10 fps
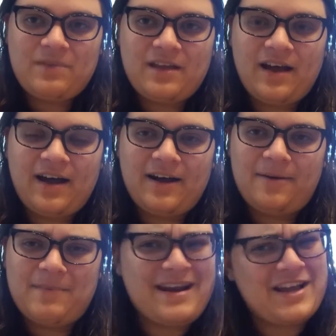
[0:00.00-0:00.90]

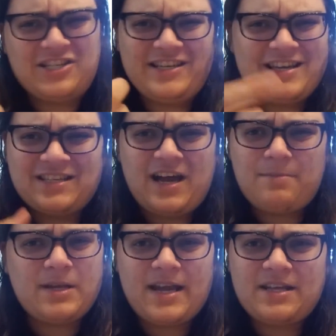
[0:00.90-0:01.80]
and actually he hasn't gotten
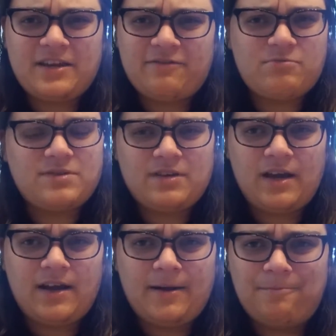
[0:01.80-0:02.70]
me anything from
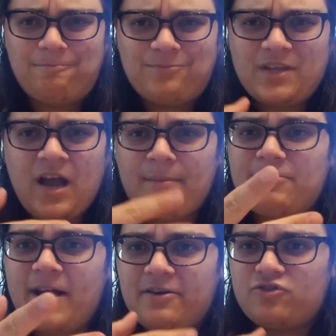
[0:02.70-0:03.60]
Kamen
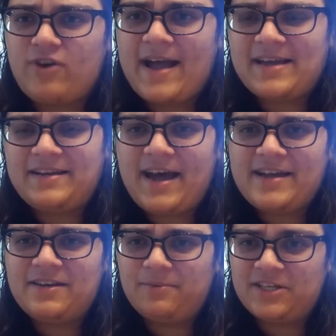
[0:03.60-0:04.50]
Rider Dragon
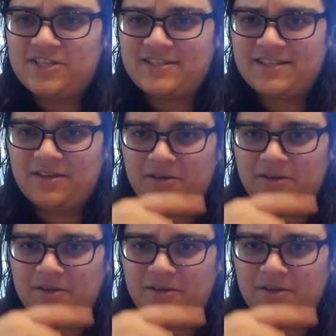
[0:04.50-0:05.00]
Knight, which is